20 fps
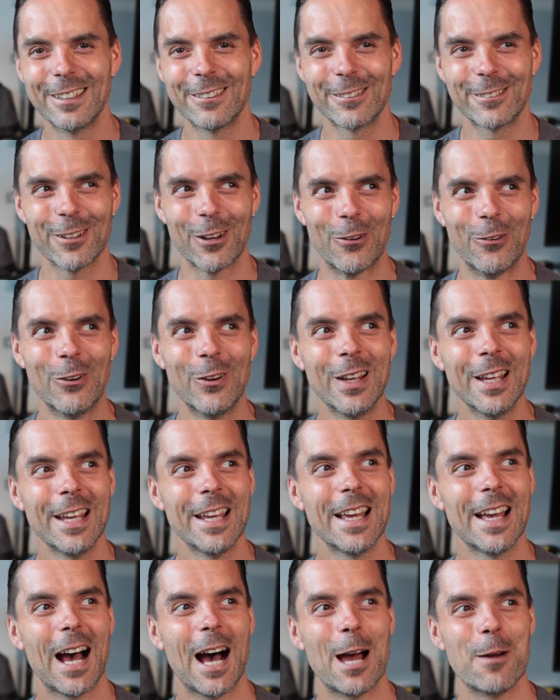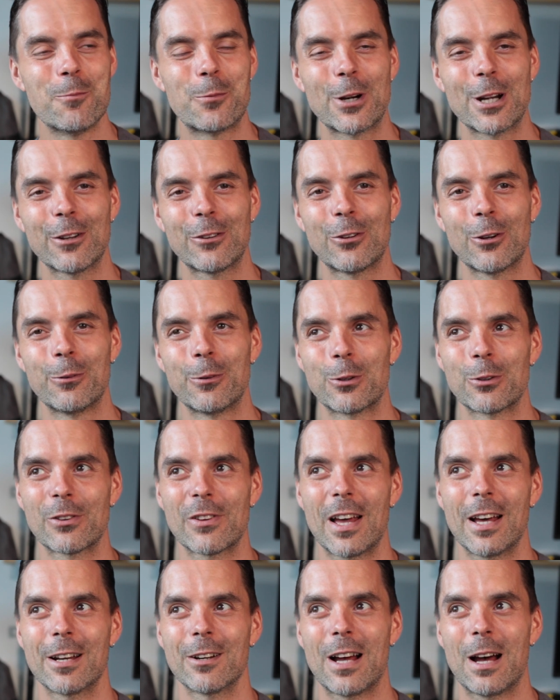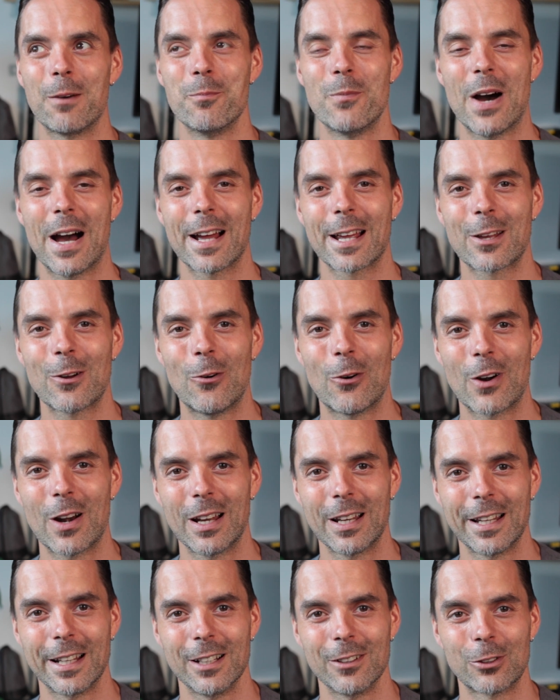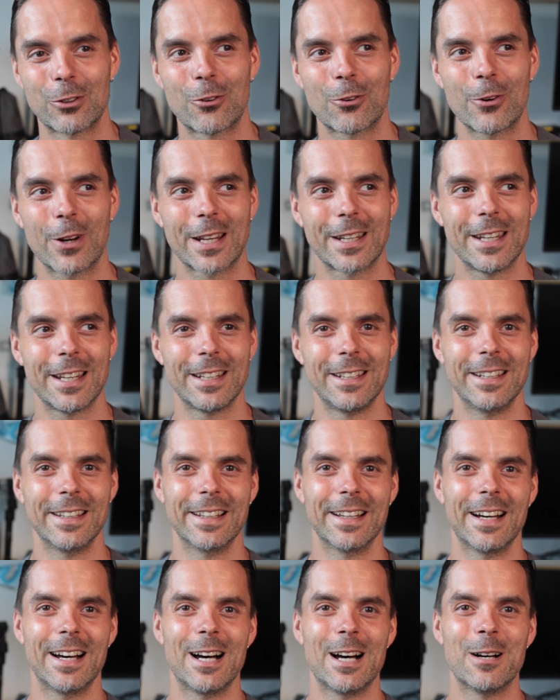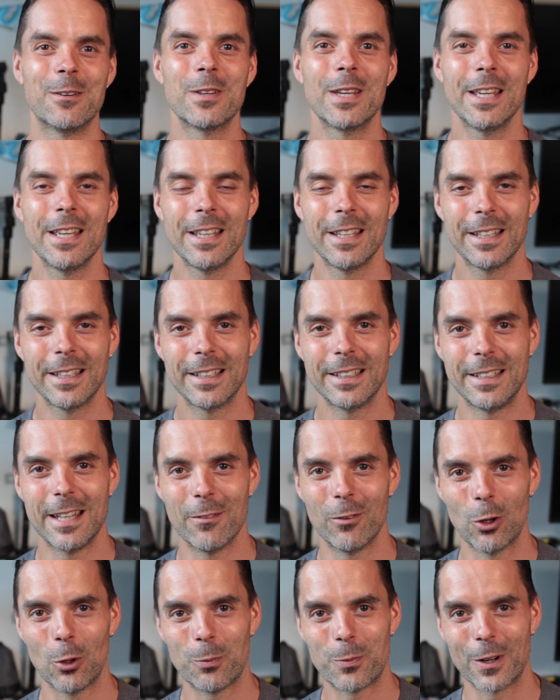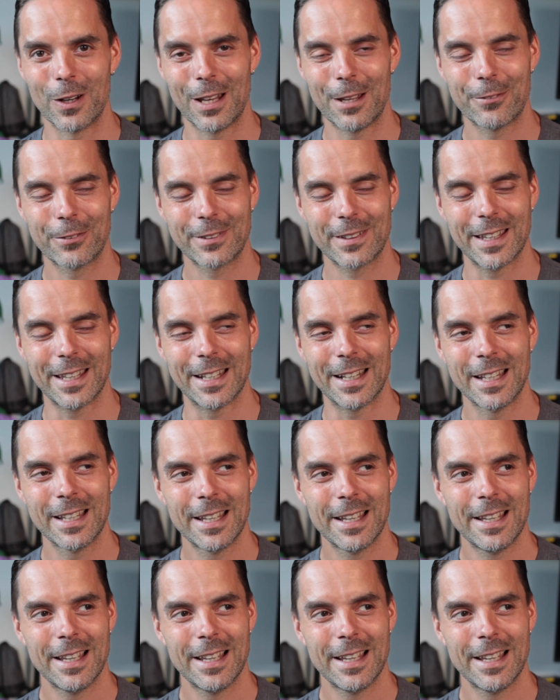So I'm pretty sure it was either a bug or a little trick that the developer left in.